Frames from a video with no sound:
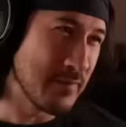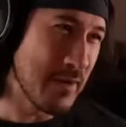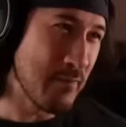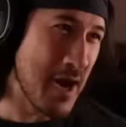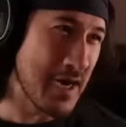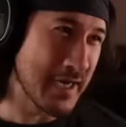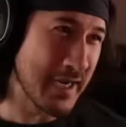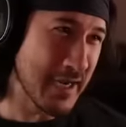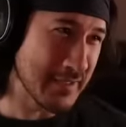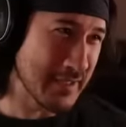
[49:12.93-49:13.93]
been
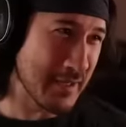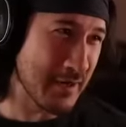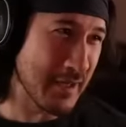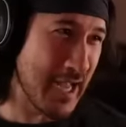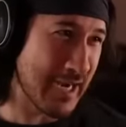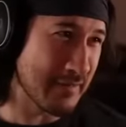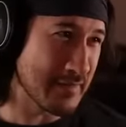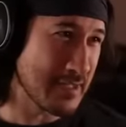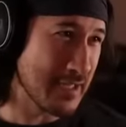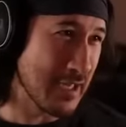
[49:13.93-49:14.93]
mocking us and our lack of
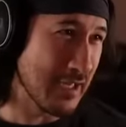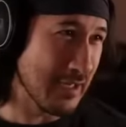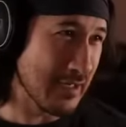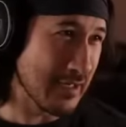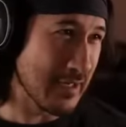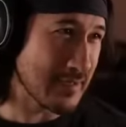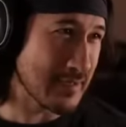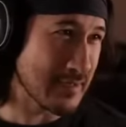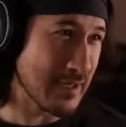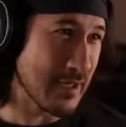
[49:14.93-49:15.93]
skill and
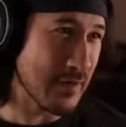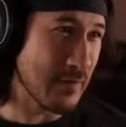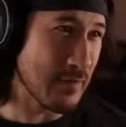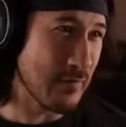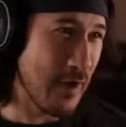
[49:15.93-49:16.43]
us, you know, yeah.